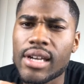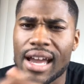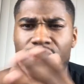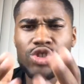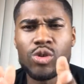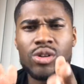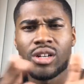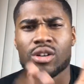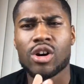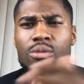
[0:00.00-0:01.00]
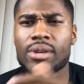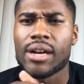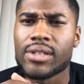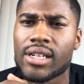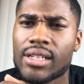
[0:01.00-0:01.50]
Has Jordan or Kobe
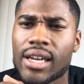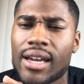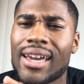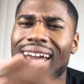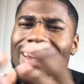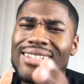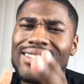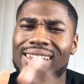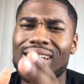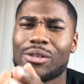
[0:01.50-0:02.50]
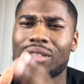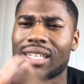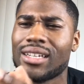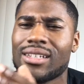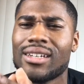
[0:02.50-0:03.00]
ever done that? And they sit here
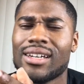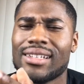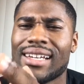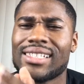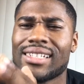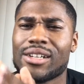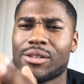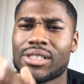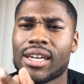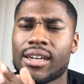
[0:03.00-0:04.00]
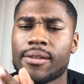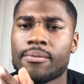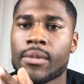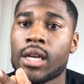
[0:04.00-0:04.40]
saying,